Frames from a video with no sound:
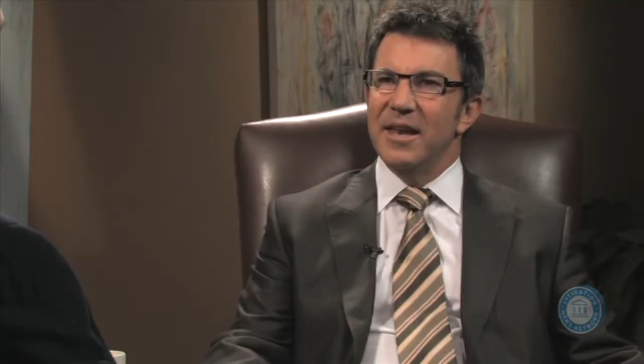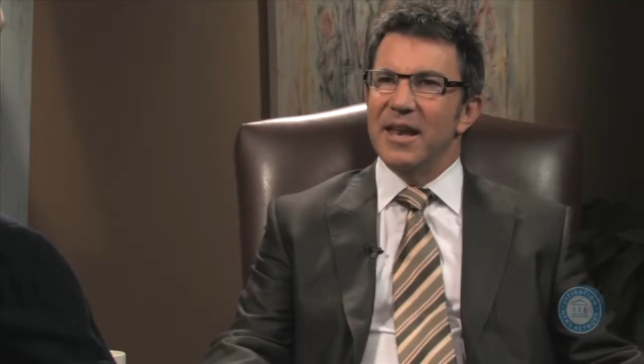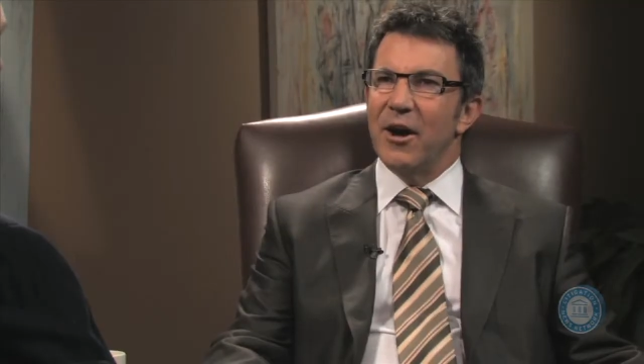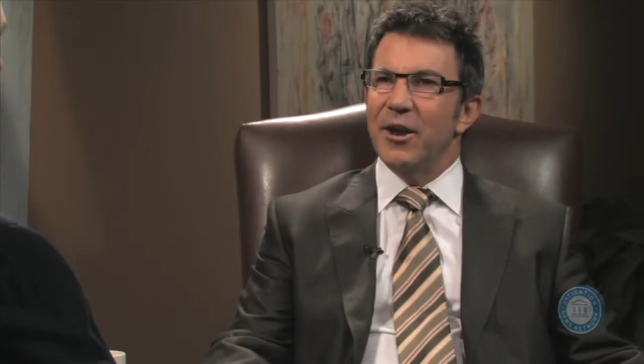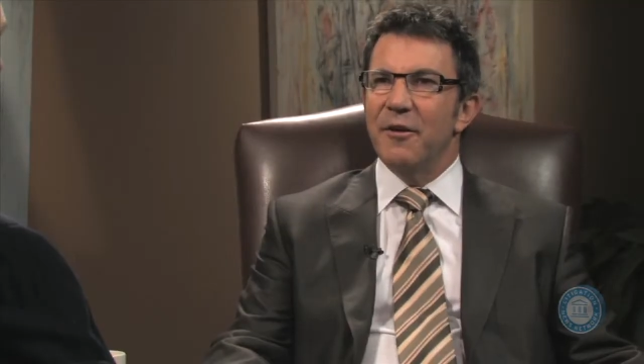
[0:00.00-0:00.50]

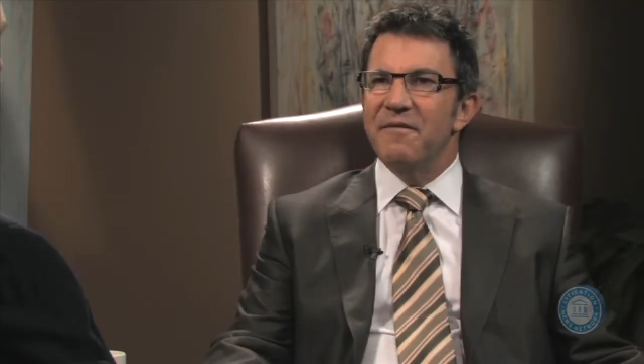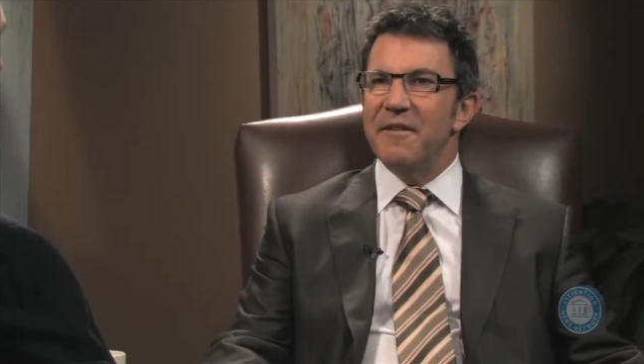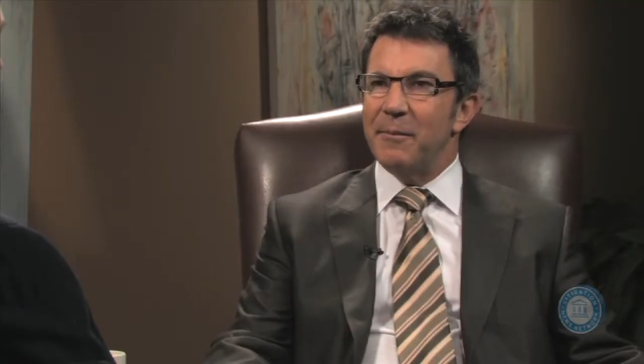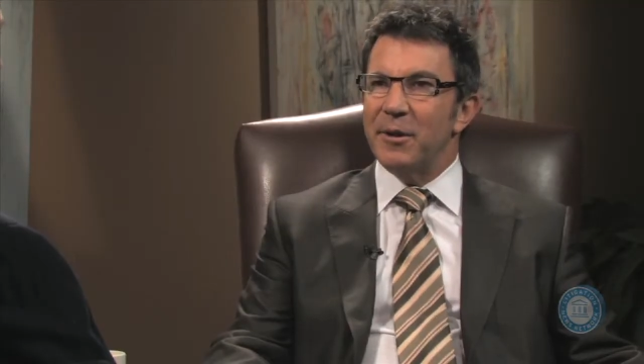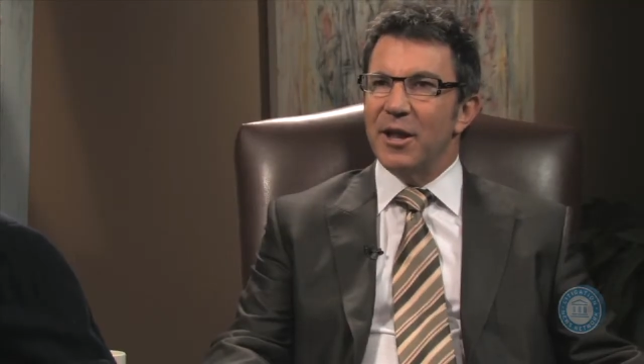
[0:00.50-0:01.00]
Now I know
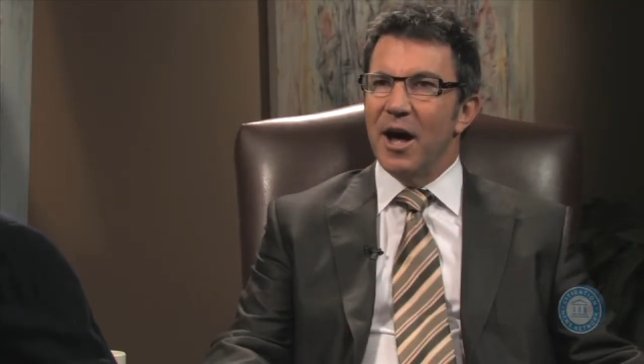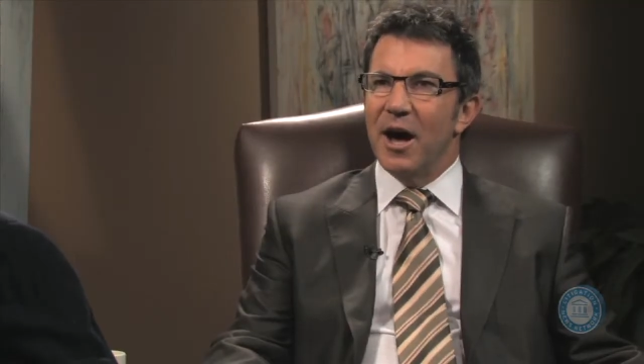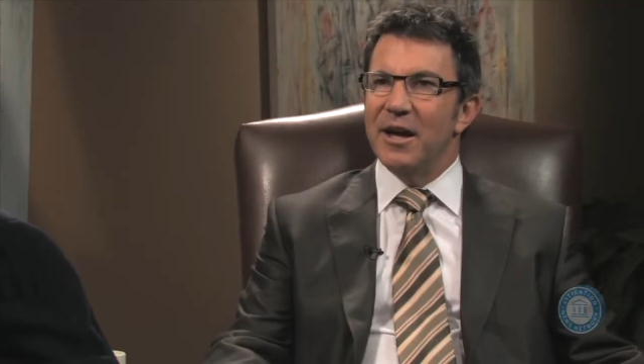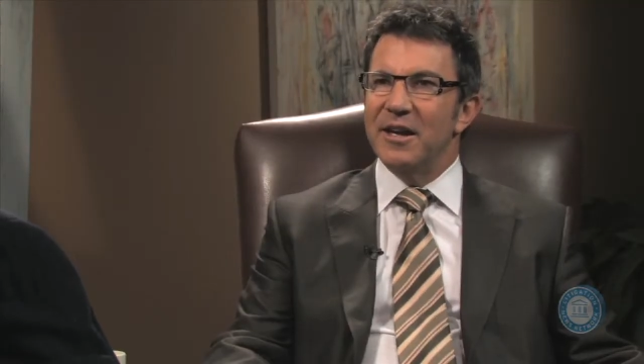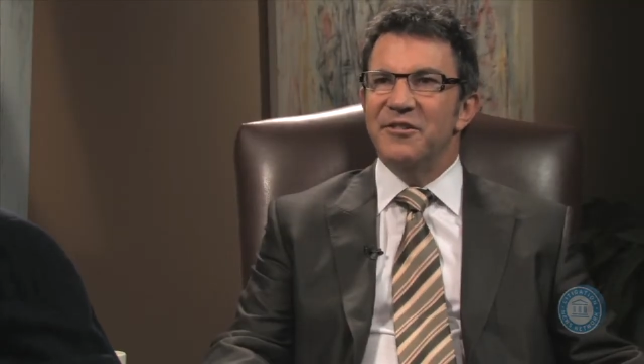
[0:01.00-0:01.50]
family
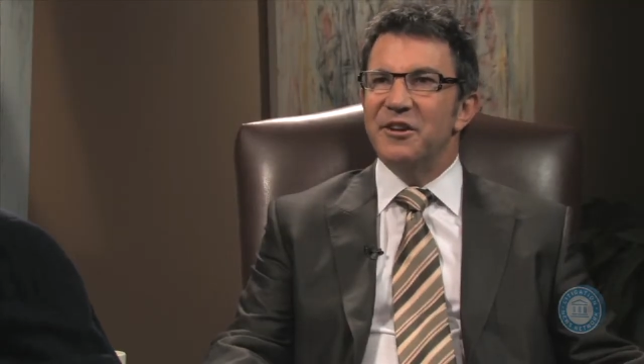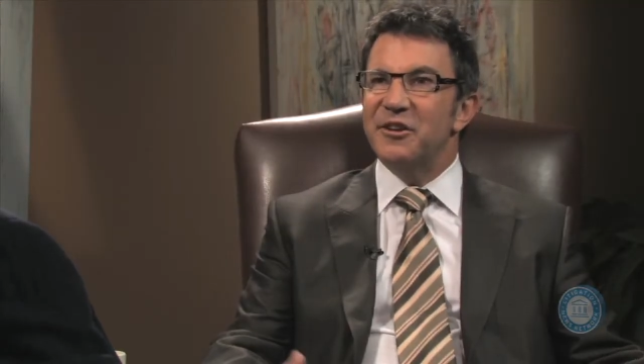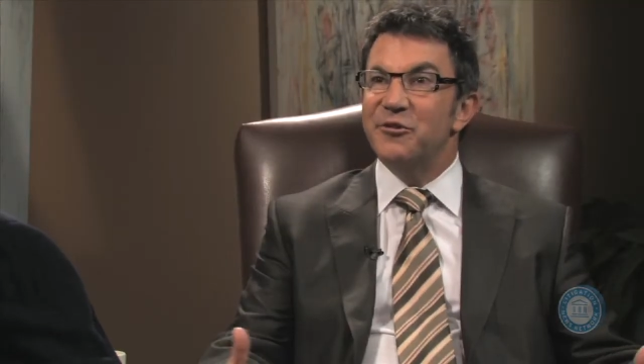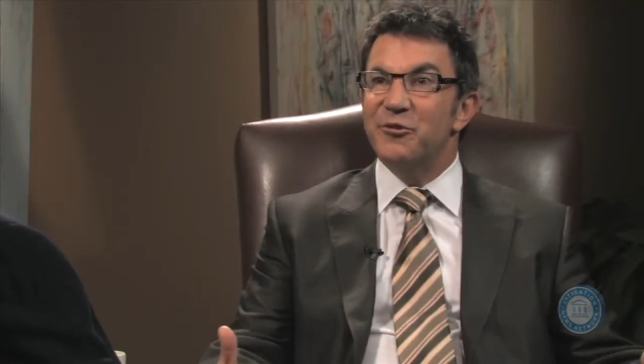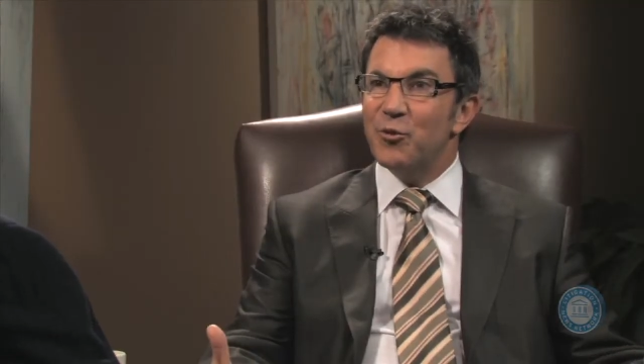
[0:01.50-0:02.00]
law is
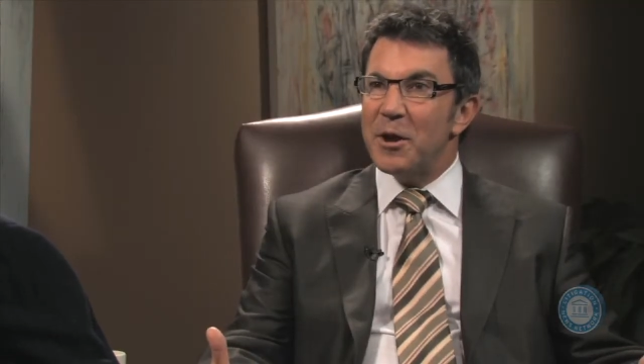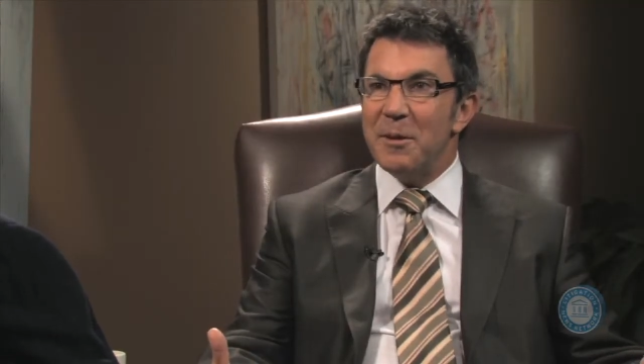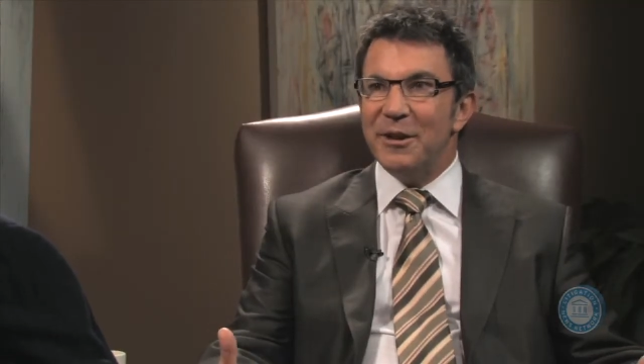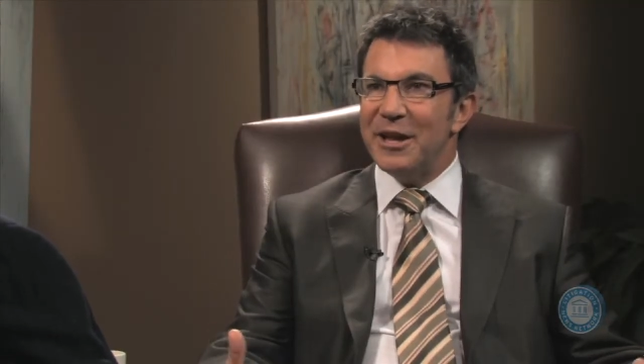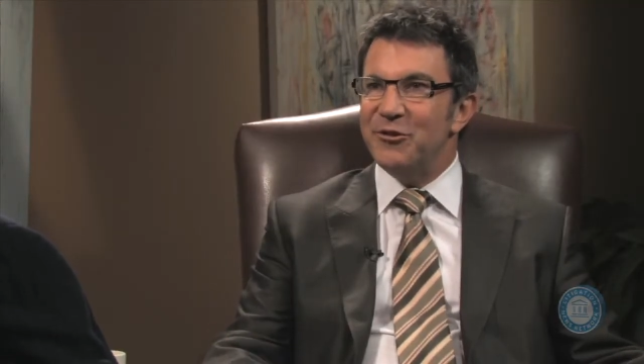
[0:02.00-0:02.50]
extremely